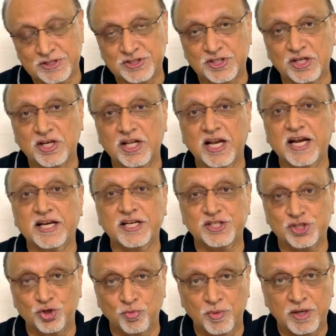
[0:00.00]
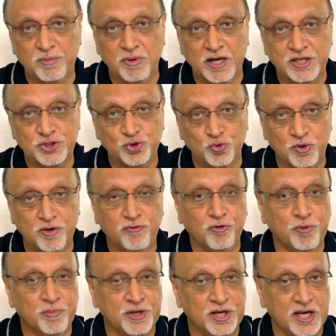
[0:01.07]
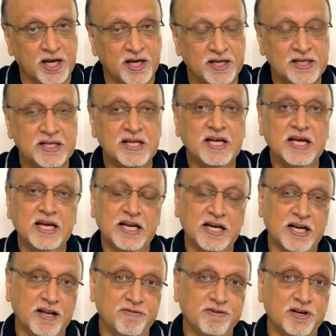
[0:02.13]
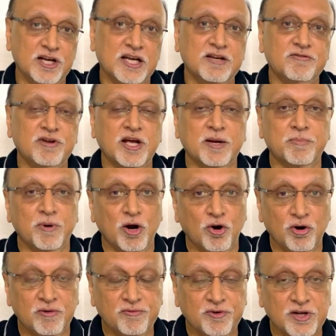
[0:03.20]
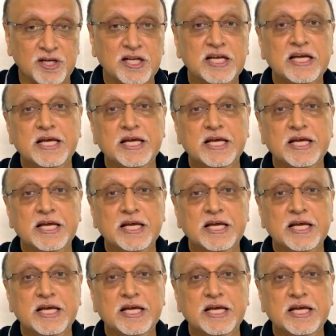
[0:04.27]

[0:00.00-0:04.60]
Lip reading: It's a great achievement by a student from India, and definitely we are proud of her.